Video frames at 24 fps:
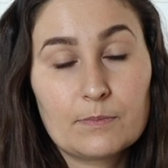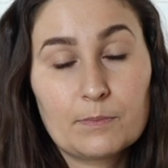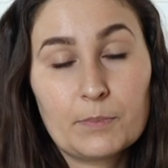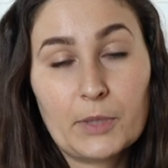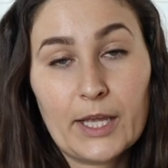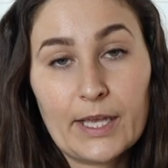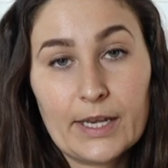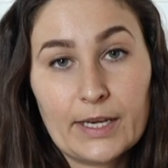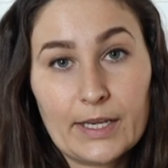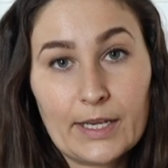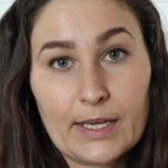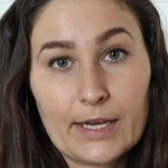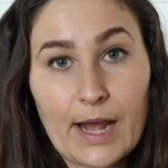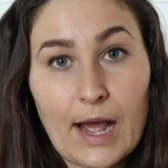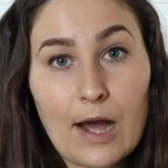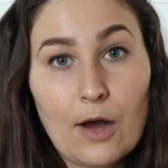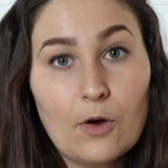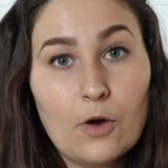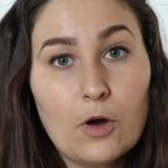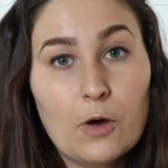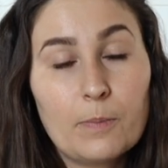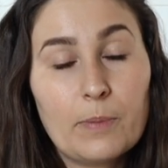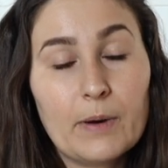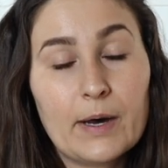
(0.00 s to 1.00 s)
planting it
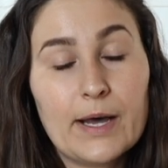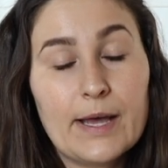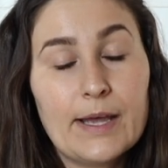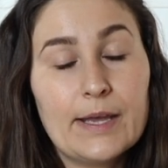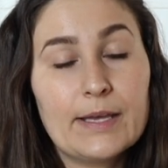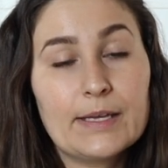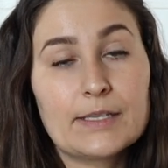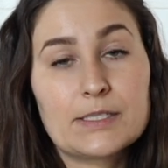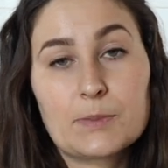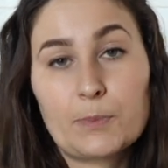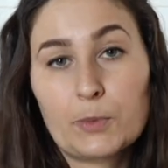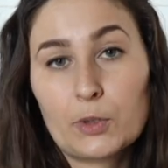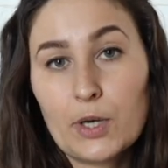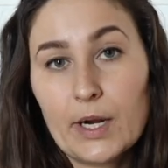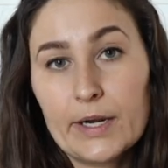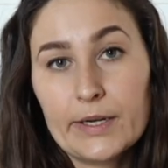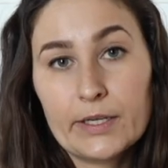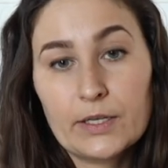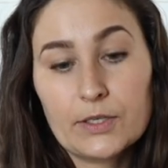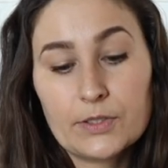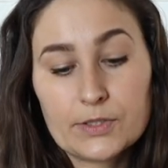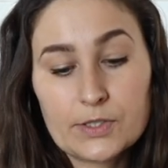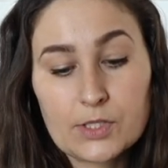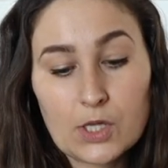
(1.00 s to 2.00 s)
out, but it's a perennial,